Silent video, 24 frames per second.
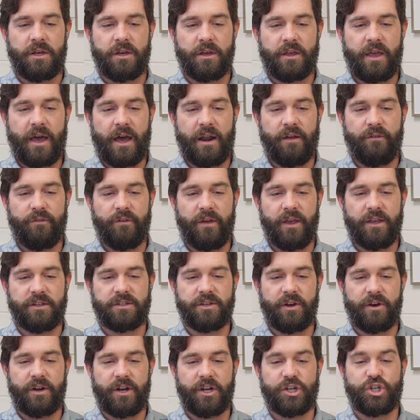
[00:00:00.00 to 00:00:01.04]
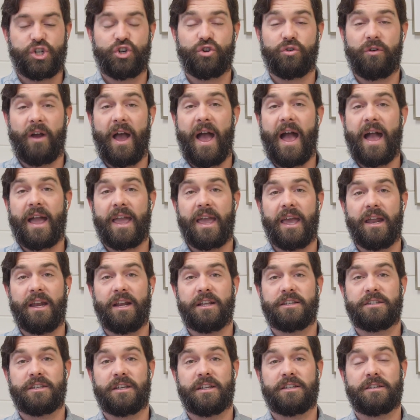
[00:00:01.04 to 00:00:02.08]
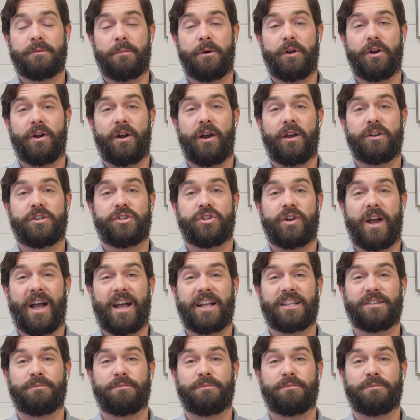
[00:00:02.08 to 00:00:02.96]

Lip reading: kind of is on a track, and it's a motorized track.